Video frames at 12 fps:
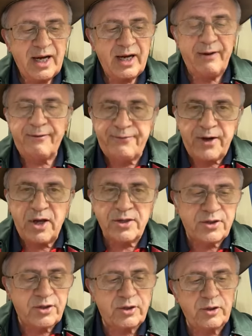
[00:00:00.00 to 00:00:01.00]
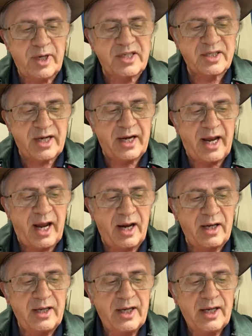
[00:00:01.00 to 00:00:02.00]
the first Suez
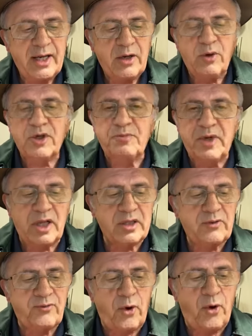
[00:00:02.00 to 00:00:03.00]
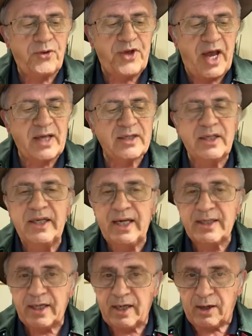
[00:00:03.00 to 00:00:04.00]
Canal was built 4,000
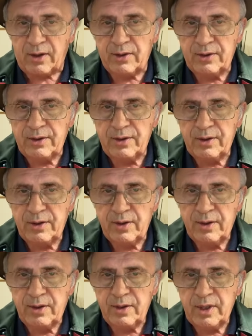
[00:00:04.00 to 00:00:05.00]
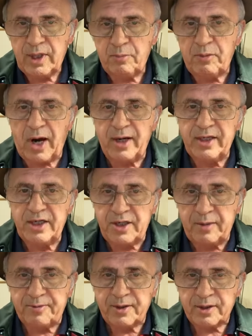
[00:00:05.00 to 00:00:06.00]
years ago by the
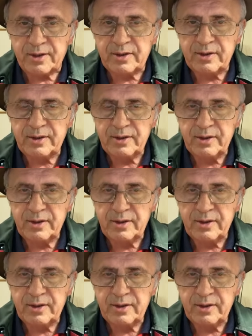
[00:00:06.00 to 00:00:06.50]
Egyptians.